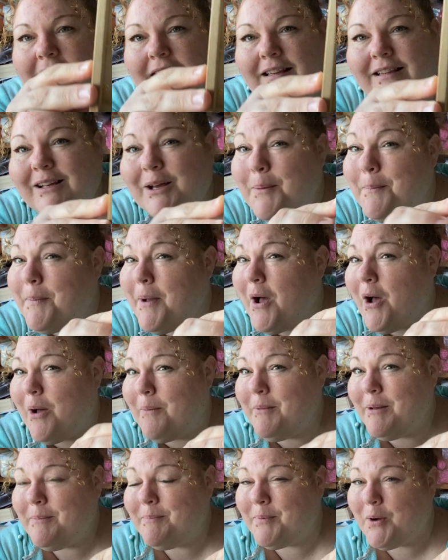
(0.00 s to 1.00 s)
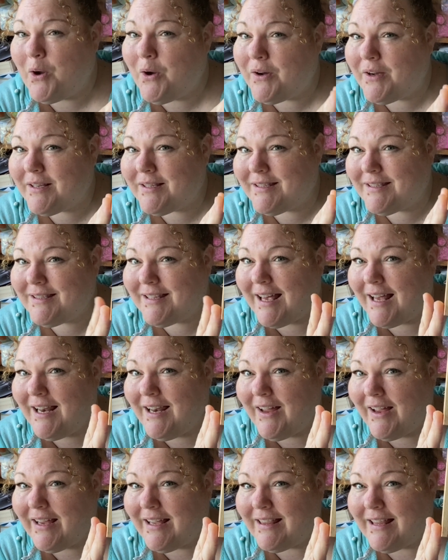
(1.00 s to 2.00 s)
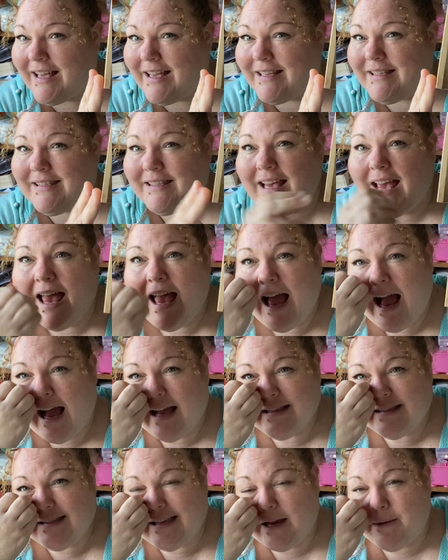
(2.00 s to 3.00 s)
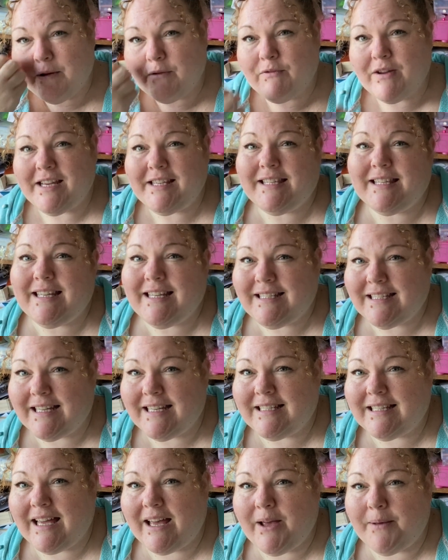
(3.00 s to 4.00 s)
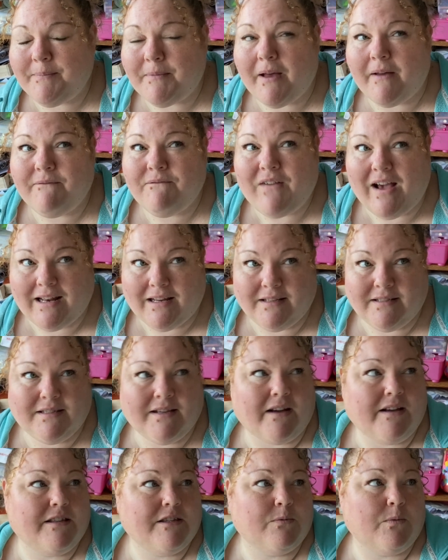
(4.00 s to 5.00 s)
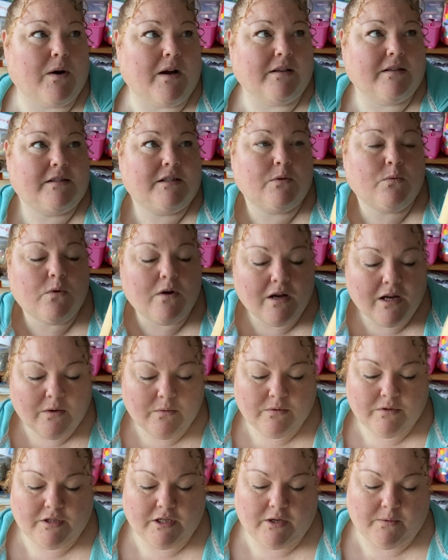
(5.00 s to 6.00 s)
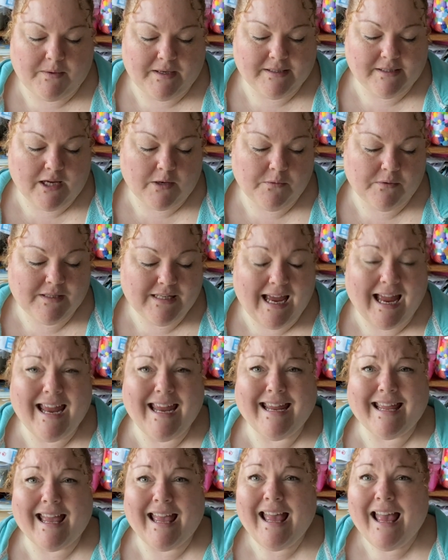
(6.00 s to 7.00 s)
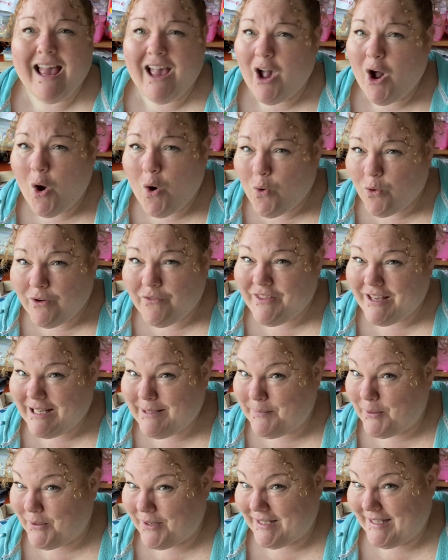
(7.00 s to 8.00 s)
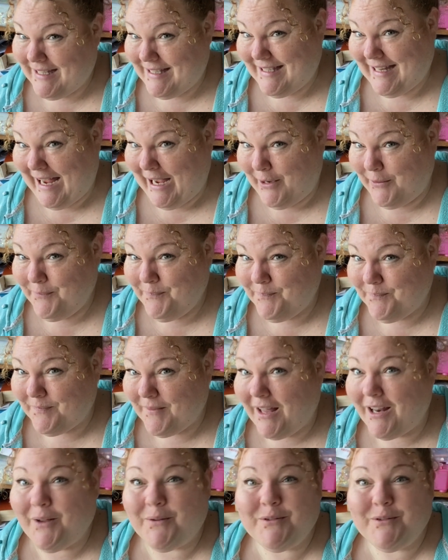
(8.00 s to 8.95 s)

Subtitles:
compartment box like this, and say we recently did a Valentine's one. So what I will do is I will take all of these boxes down, and I'll